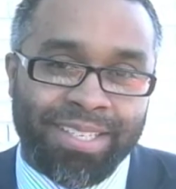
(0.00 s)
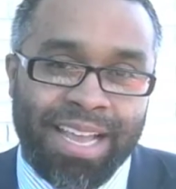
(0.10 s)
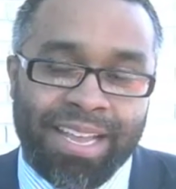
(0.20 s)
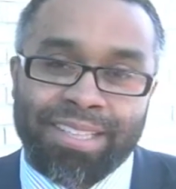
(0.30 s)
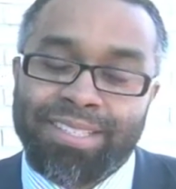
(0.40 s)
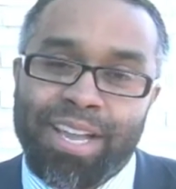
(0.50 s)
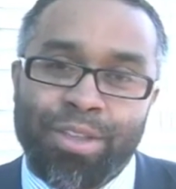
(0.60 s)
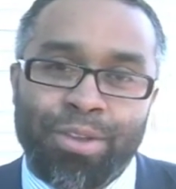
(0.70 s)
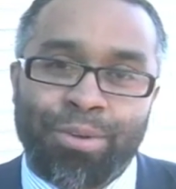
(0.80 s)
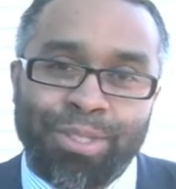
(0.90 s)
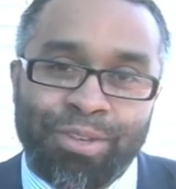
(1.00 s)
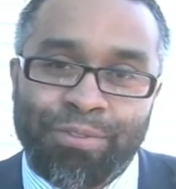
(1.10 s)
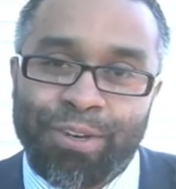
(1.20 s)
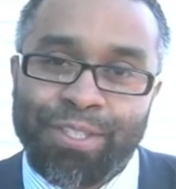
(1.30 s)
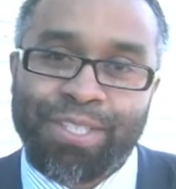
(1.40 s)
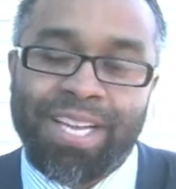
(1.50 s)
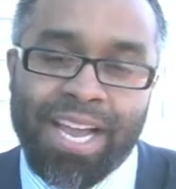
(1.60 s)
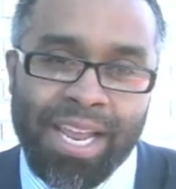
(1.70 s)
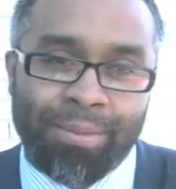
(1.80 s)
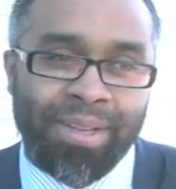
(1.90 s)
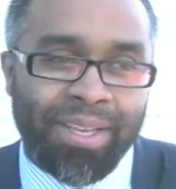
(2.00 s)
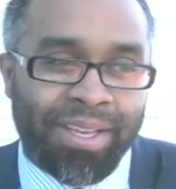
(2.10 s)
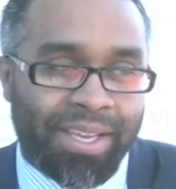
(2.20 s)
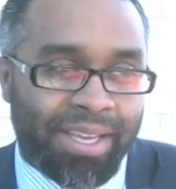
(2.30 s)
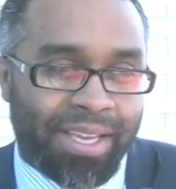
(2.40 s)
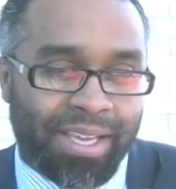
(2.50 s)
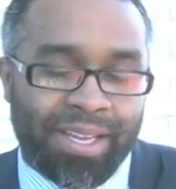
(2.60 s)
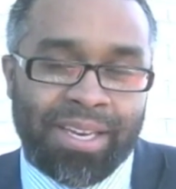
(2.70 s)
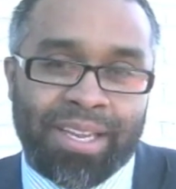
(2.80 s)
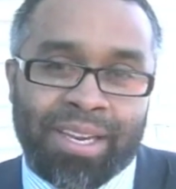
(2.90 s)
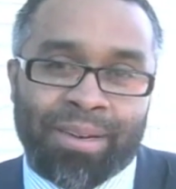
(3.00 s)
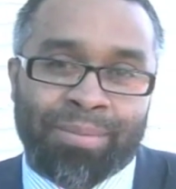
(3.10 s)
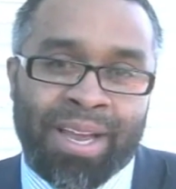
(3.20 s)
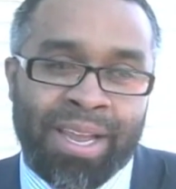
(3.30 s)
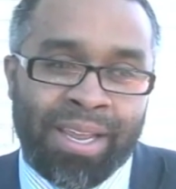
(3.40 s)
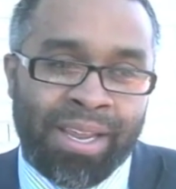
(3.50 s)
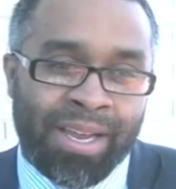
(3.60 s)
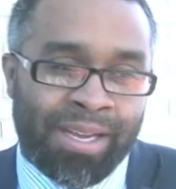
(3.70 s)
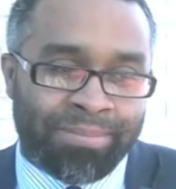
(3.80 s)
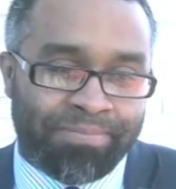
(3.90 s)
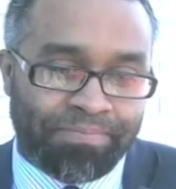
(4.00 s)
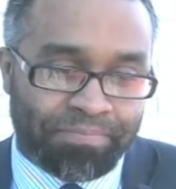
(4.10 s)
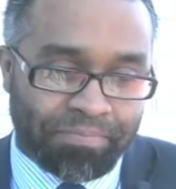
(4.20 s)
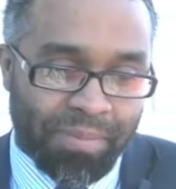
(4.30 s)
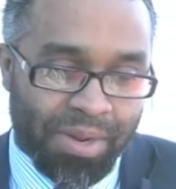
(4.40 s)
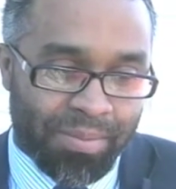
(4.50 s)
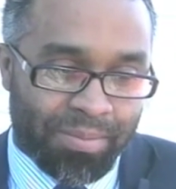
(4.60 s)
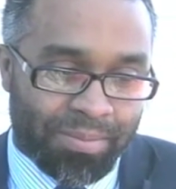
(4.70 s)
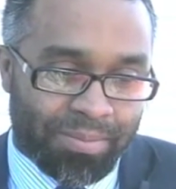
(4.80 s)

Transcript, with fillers: I can tell you it was the first time in, in my um,